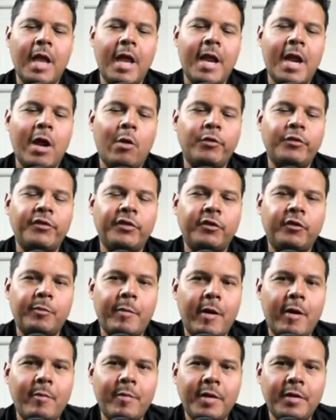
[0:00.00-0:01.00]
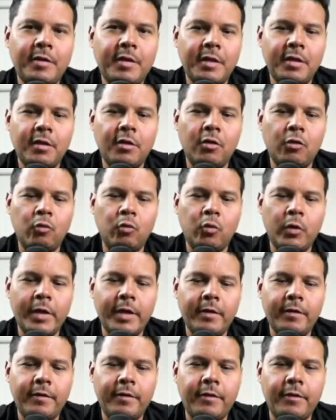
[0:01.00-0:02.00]
And I was experimenting
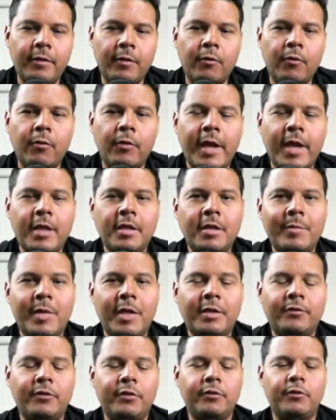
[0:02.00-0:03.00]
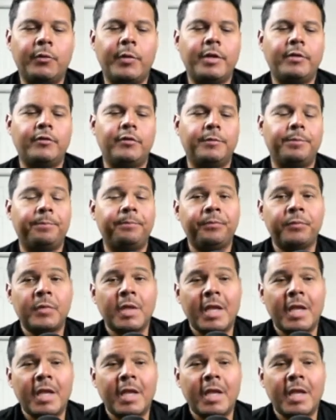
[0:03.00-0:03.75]
with the whole handyman situation.